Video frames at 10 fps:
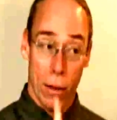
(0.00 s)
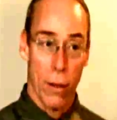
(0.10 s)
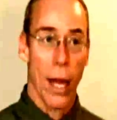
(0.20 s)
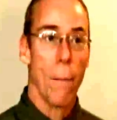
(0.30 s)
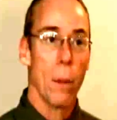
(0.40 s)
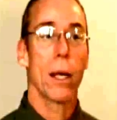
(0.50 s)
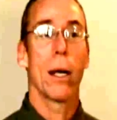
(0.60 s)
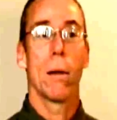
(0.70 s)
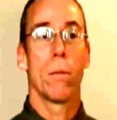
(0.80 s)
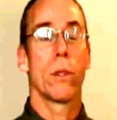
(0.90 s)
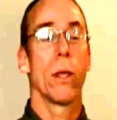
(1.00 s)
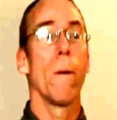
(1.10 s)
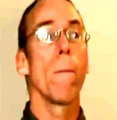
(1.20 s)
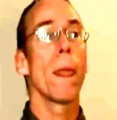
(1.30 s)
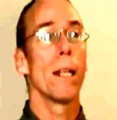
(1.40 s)
then that
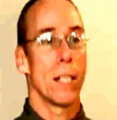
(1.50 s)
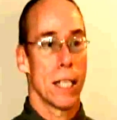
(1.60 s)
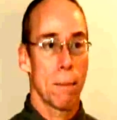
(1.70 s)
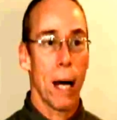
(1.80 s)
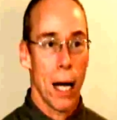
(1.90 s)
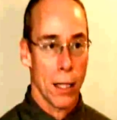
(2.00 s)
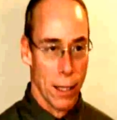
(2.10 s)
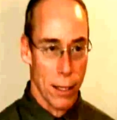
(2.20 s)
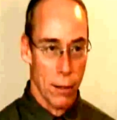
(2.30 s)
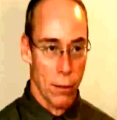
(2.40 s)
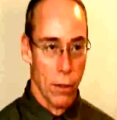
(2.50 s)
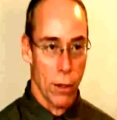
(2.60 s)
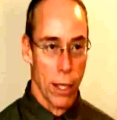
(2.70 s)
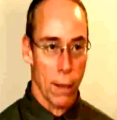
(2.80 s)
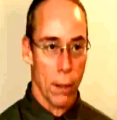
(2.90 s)
becomes dispositive.
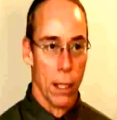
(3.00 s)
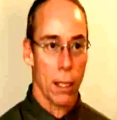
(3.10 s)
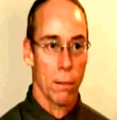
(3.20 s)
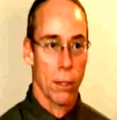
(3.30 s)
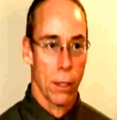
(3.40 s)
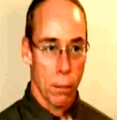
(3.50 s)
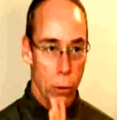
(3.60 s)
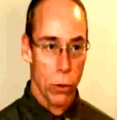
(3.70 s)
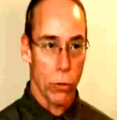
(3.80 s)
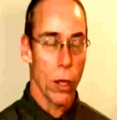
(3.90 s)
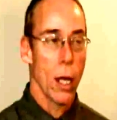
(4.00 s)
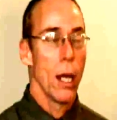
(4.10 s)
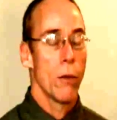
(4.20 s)
That becomes the proof.